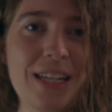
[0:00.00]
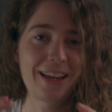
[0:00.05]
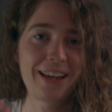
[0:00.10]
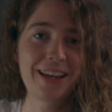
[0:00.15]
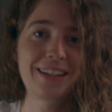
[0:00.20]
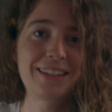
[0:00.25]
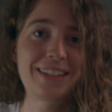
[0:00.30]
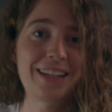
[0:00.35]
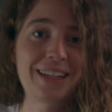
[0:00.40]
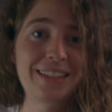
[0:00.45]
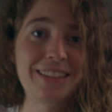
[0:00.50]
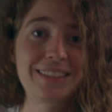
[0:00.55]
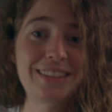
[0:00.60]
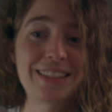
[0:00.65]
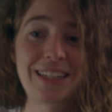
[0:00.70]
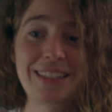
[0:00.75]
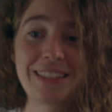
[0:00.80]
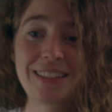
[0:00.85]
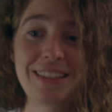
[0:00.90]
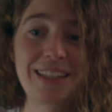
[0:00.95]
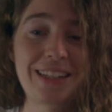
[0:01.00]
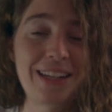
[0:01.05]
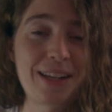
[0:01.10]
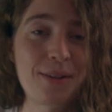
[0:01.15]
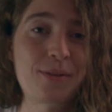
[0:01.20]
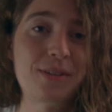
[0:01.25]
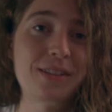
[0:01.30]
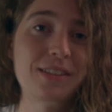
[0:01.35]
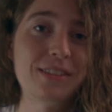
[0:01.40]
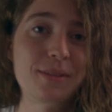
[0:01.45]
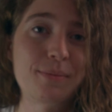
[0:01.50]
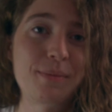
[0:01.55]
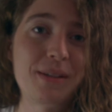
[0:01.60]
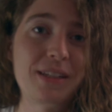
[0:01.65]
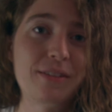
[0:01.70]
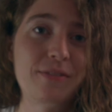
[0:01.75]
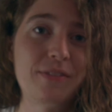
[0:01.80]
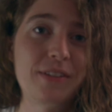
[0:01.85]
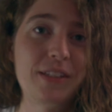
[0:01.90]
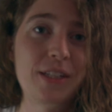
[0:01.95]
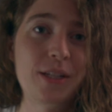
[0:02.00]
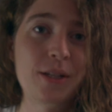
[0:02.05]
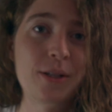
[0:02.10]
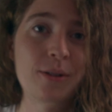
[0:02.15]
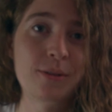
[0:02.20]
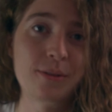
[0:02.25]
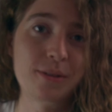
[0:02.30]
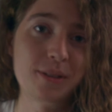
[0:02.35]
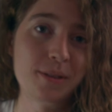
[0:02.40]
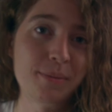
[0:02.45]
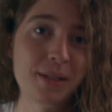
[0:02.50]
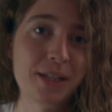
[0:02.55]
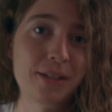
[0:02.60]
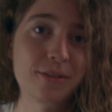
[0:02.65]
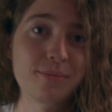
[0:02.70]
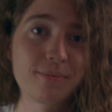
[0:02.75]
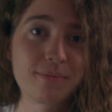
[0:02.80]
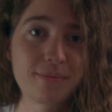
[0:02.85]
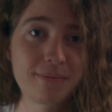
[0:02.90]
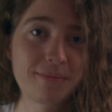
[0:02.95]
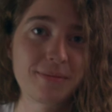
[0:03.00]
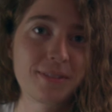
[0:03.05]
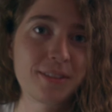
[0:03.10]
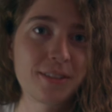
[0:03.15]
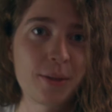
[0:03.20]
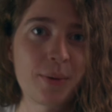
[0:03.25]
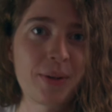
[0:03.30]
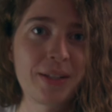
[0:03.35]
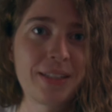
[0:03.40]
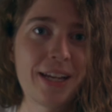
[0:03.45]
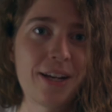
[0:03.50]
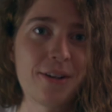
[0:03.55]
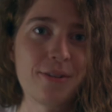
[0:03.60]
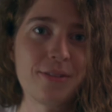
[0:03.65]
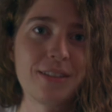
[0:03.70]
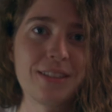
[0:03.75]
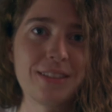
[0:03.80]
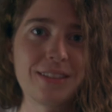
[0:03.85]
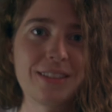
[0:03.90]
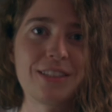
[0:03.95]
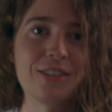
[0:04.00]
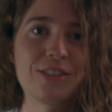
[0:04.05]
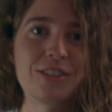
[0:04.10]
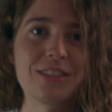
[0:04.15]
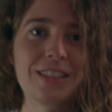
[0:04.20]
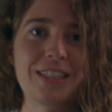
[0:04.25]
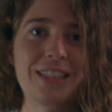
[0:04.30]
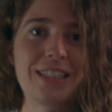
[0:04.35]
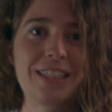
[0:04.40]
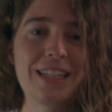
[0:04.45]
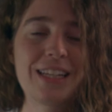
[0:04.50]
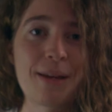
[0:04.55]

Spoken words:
and I decided that I wanted to make a video about slowing down, essentially.